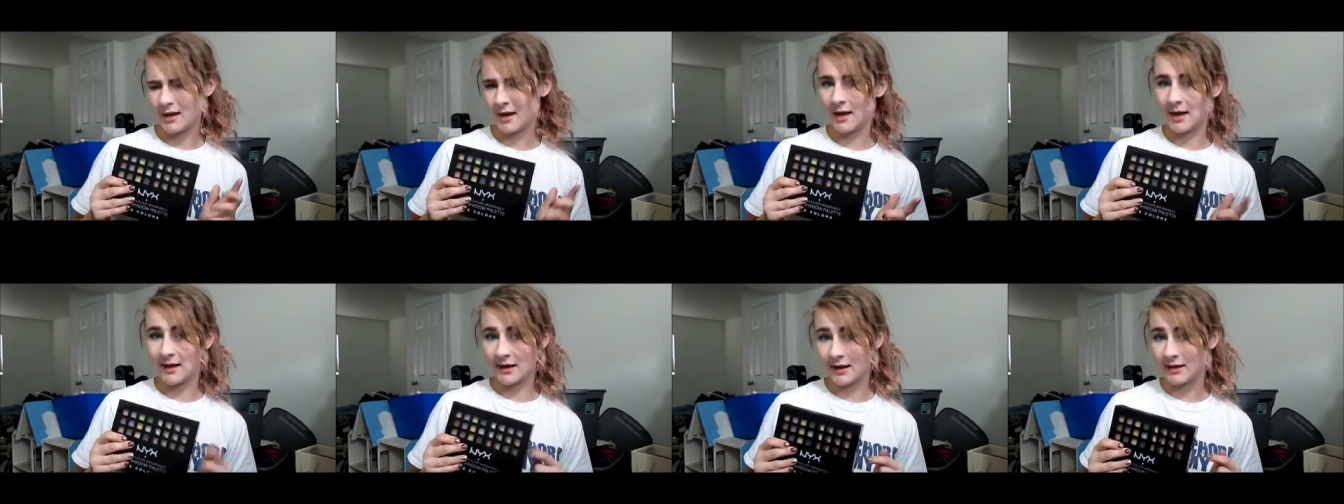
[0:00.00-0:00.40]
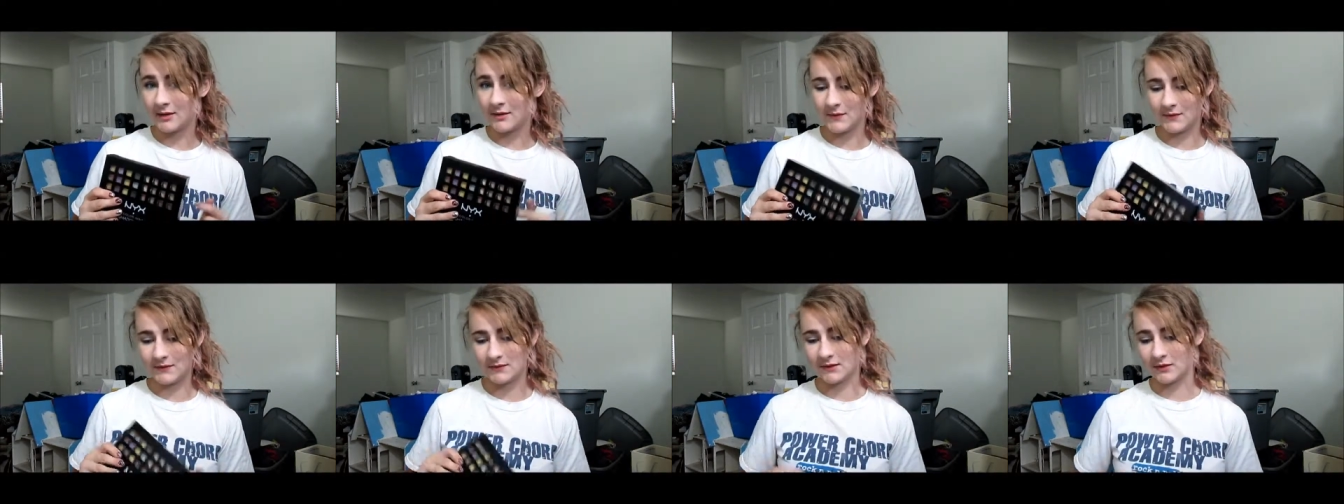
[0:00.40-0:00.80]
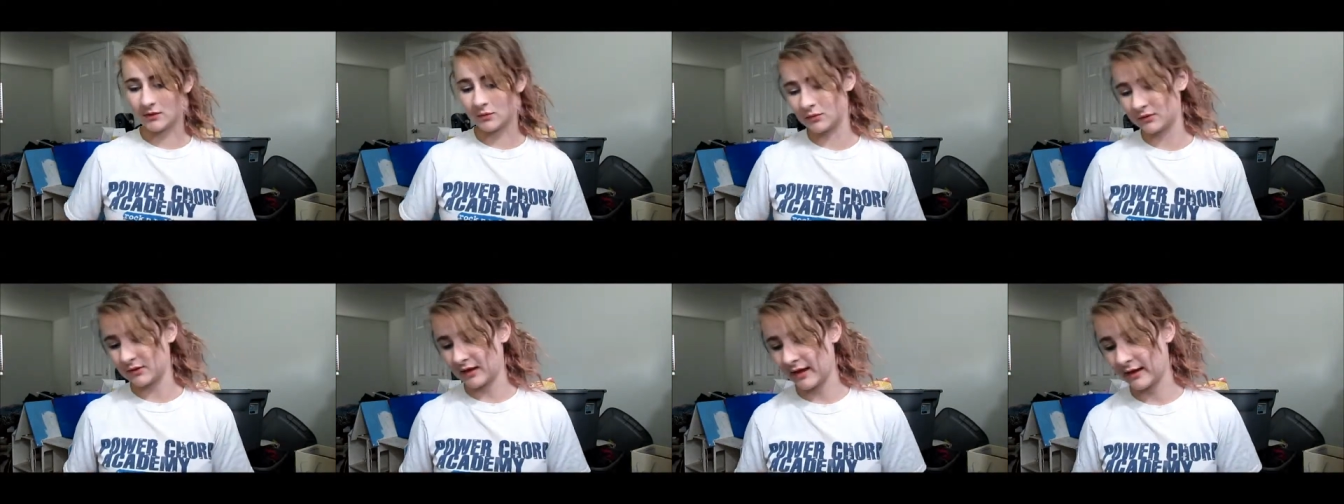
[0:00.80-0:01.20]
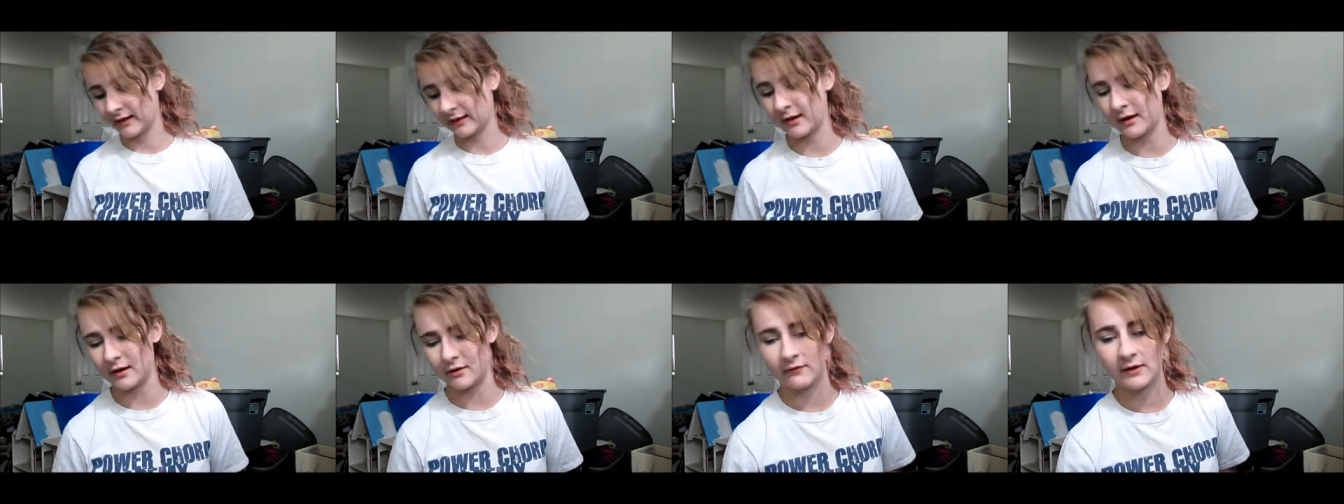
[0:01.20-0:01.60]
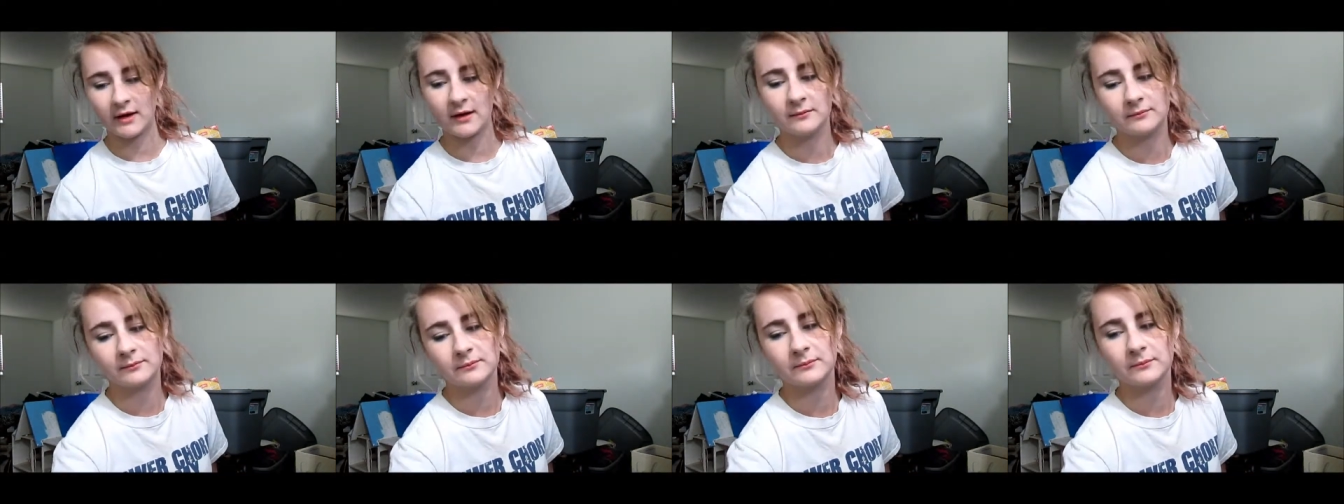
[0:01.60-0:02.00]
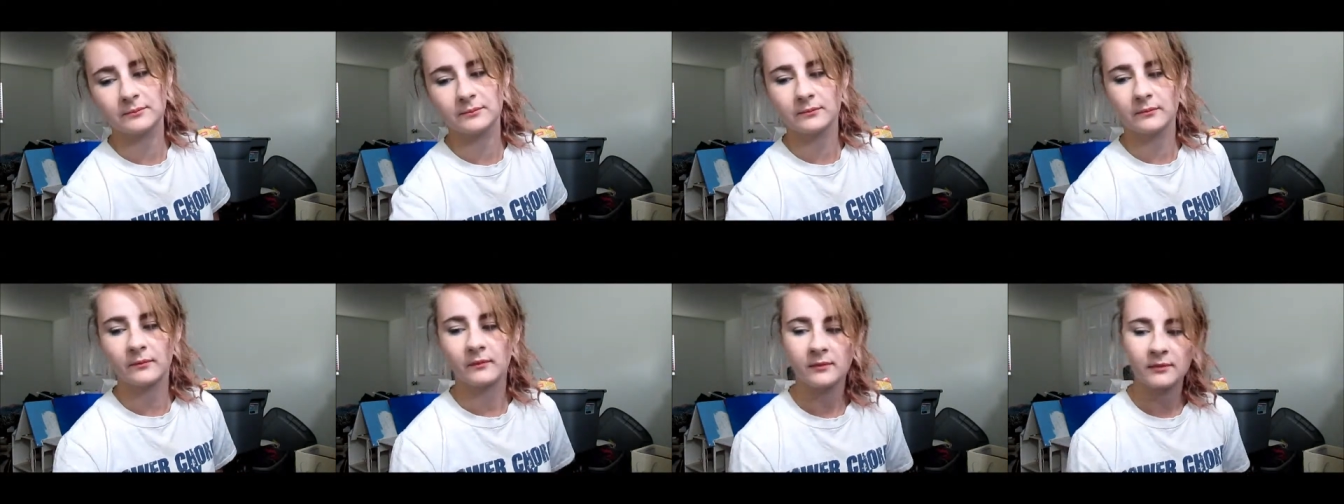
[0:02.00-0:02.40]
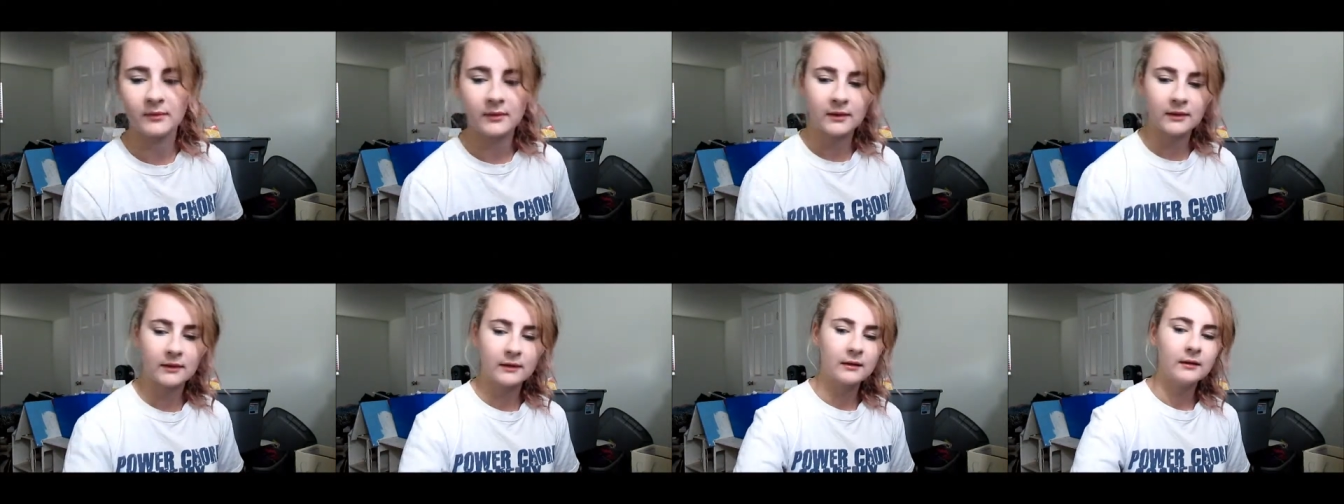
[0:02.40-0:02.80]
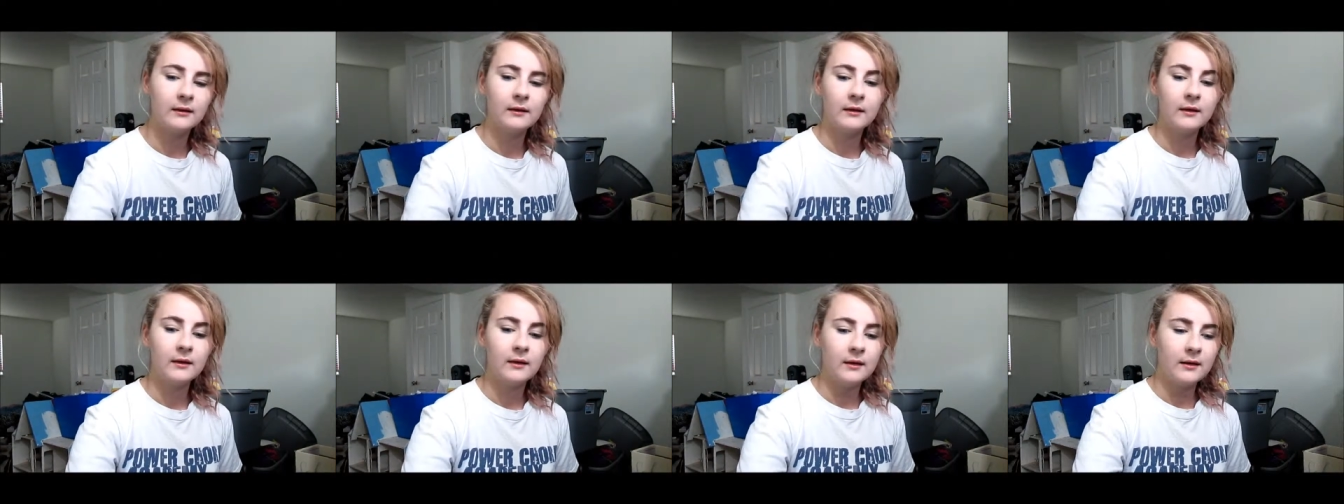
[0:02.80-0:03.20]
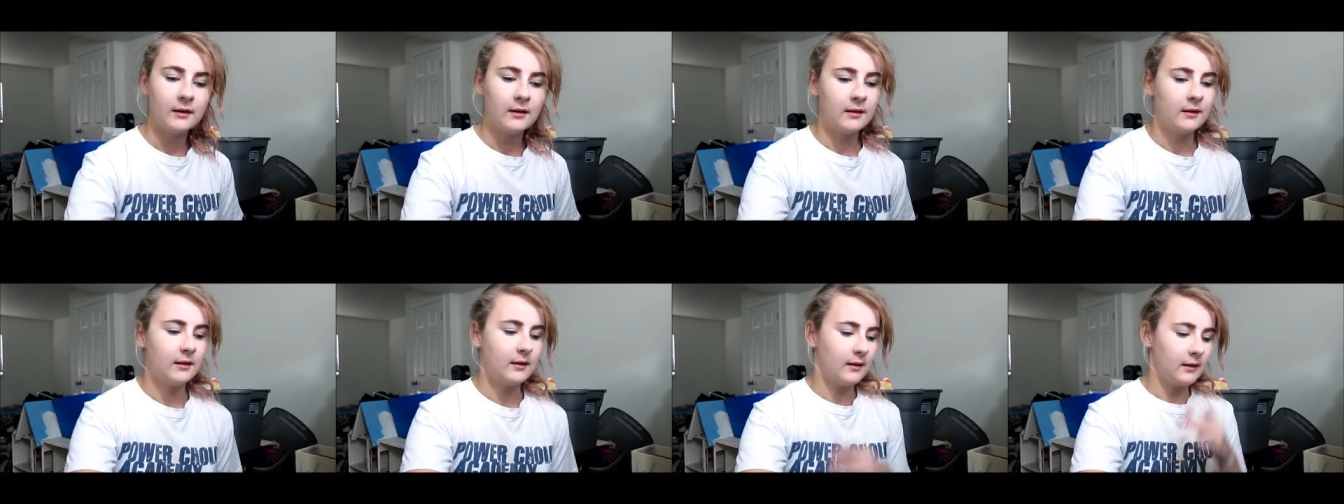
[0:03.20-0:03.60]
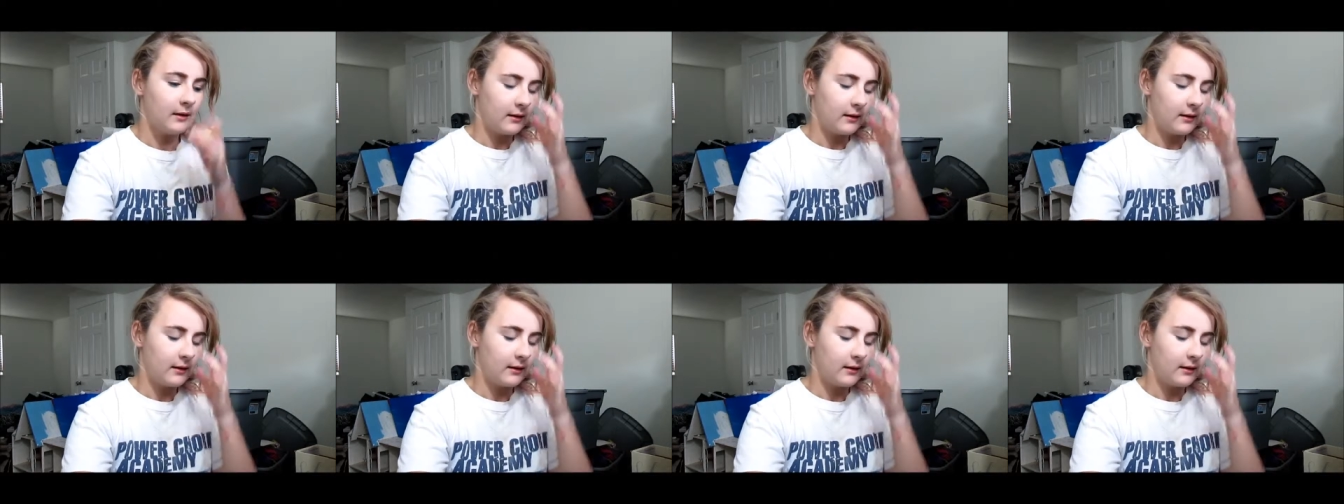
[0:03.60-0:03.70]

and I used the heck out of it.